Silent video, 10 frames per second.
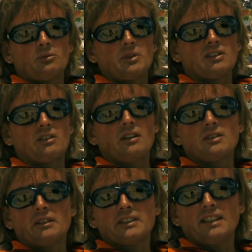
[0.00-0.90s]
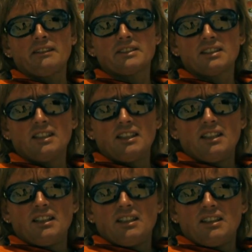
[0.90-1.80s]
we surround ourselves
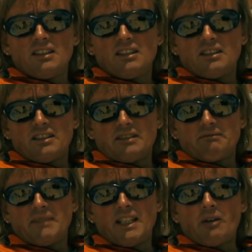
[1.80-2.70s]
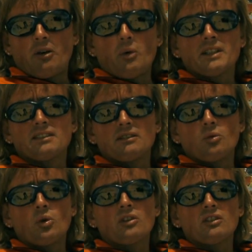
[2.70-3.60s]
in our Western
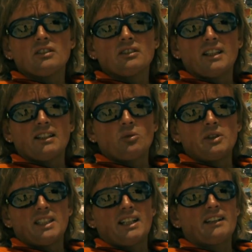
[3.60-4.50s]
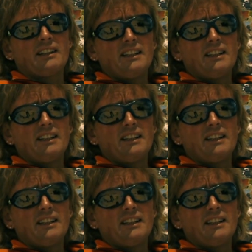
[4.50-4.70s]
world, and which are